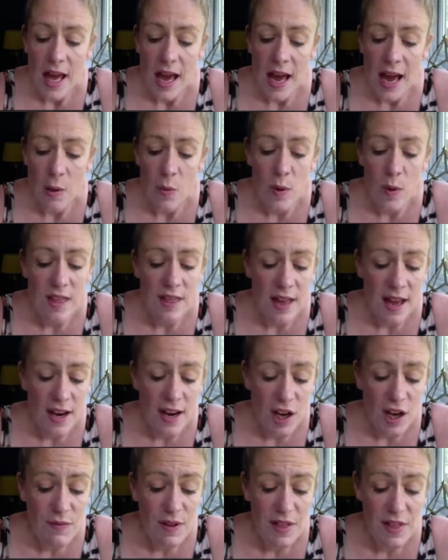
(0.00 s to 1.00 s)
And we then
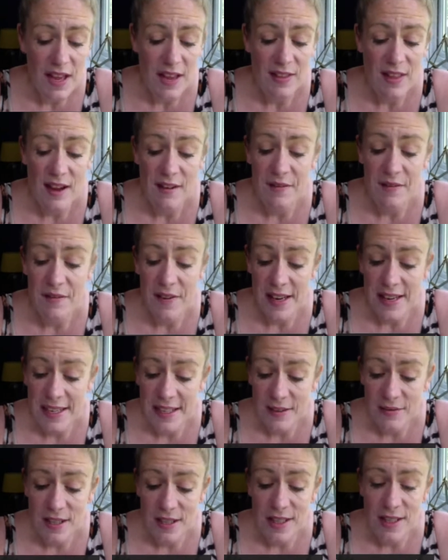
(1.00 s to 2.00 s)
overthink that feeling
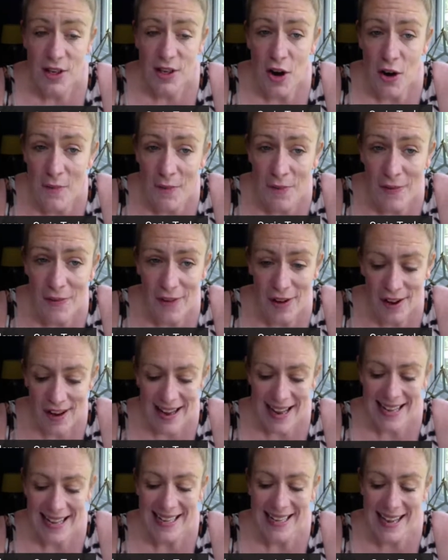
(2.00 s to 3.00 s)
of discomfort,
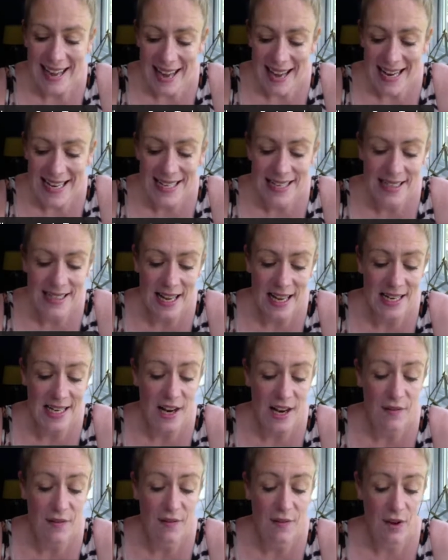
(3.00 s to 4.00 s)
again sending
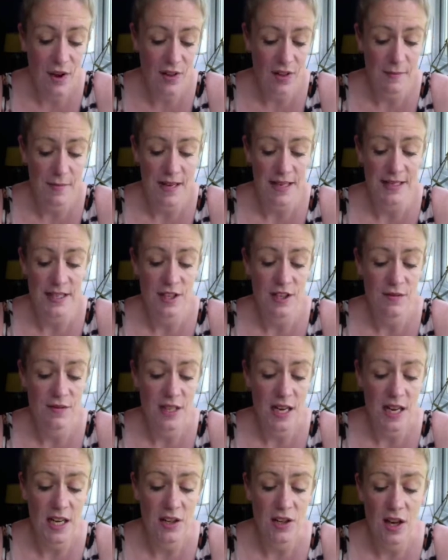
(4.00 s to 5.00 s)
a further message of
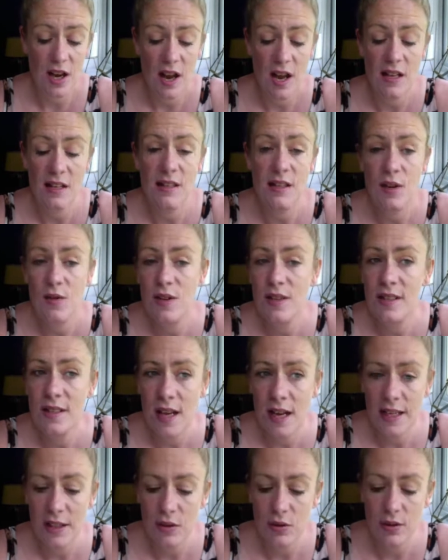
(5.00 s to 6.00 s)
danger, and so the
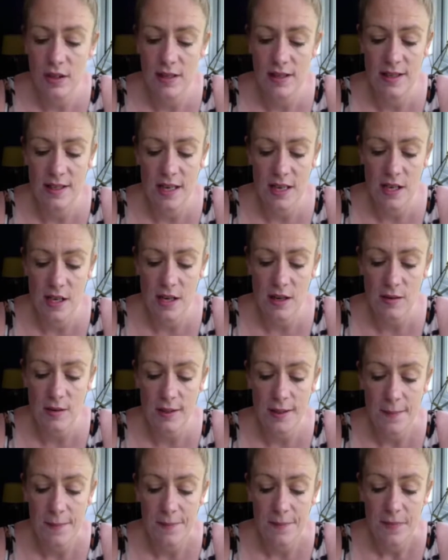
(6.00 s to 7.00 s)
cycle continues.